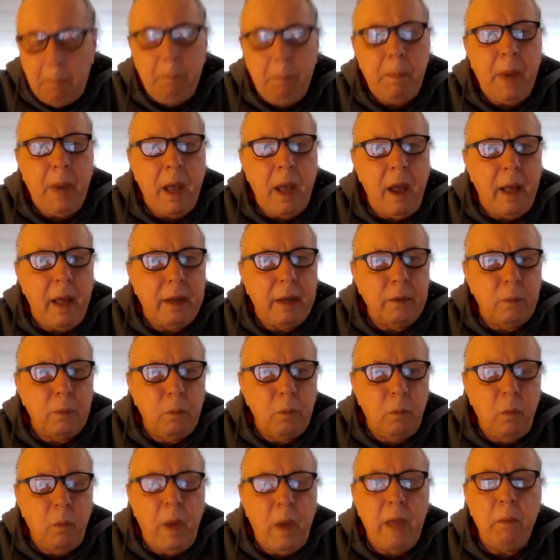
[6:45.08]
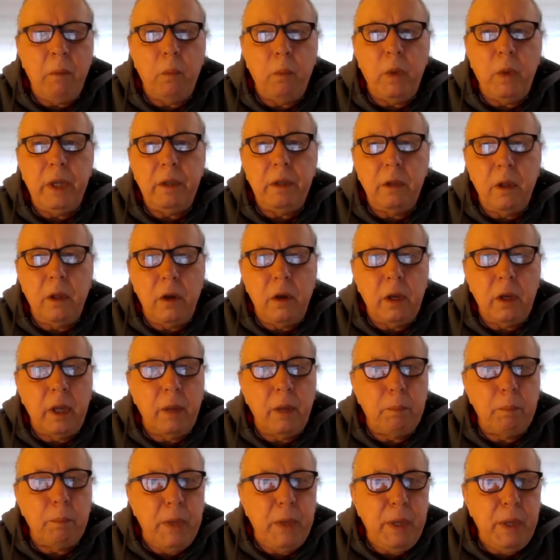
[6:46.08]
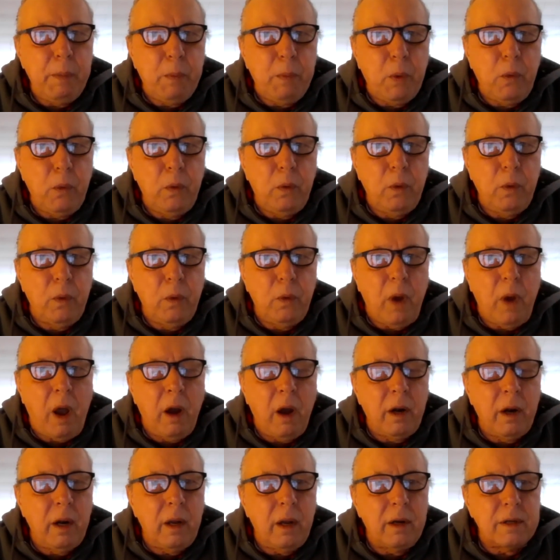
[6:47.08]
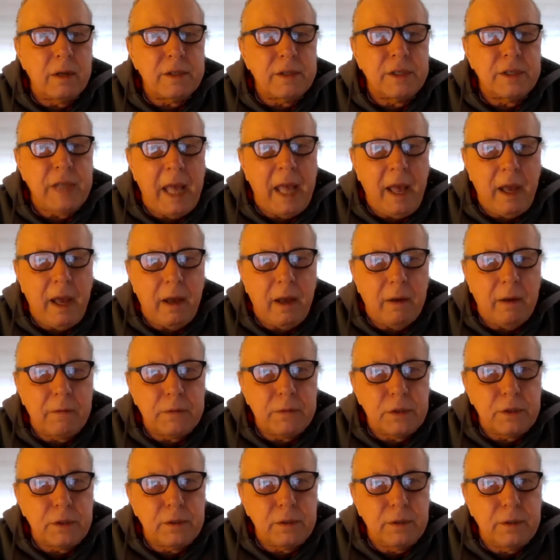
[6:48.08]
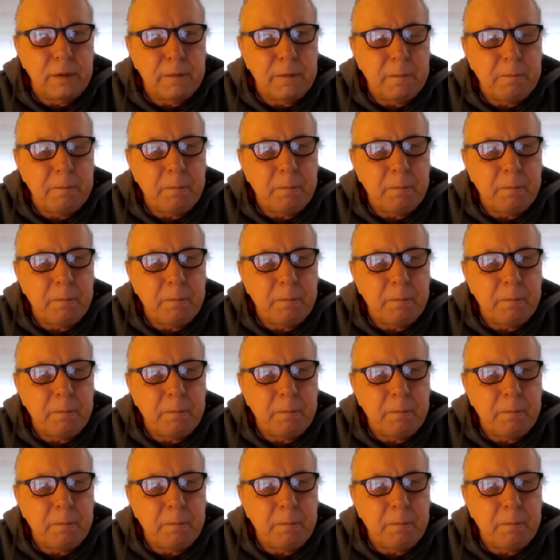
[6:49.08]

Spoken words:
But when we look at people who aren't ourselves,